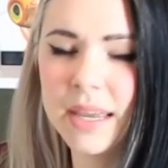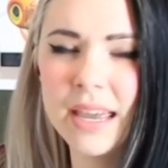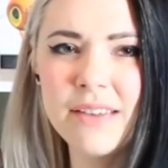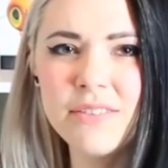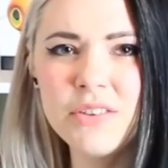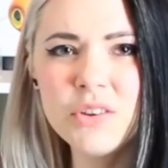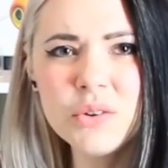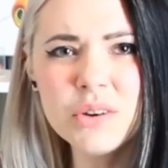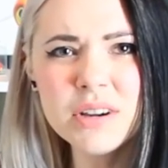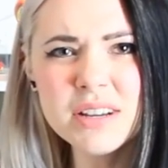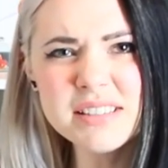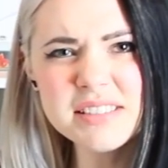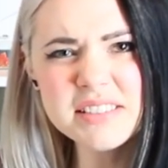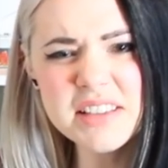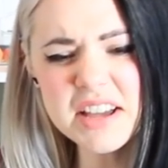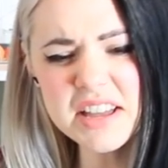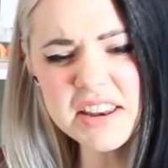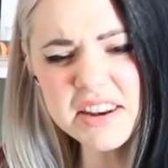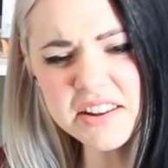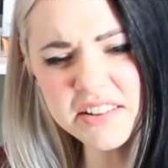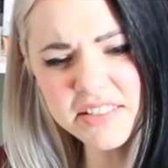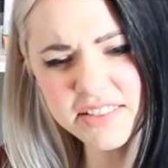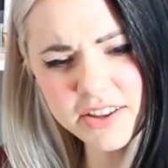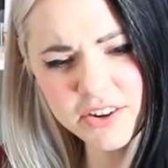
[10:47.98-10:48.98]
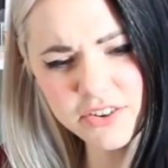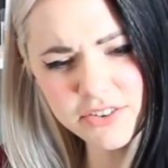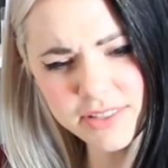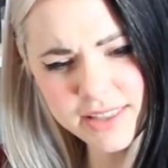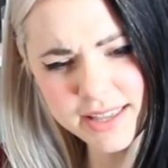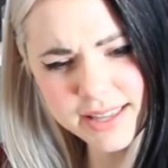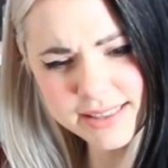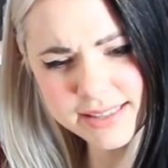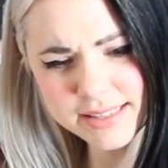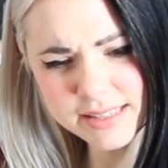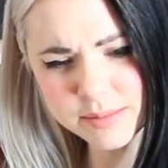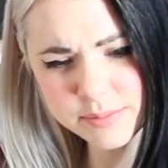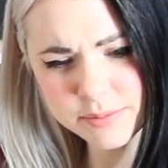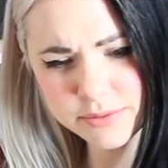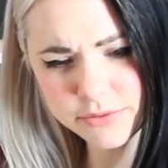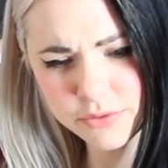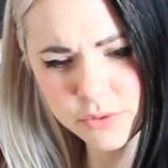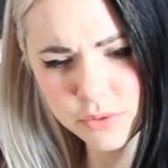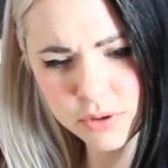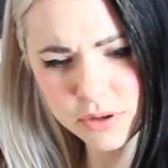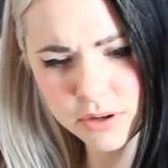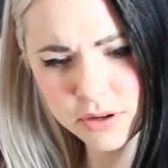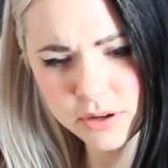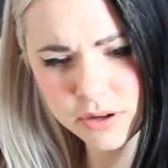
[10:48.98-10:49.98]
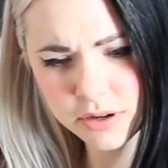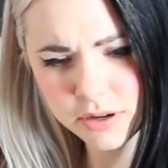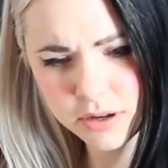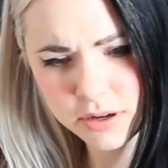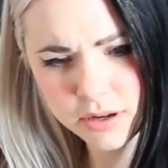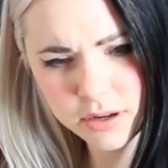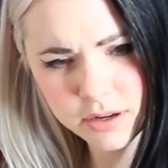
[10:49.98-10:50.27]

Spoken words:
Have you guys gotten a letter like this before?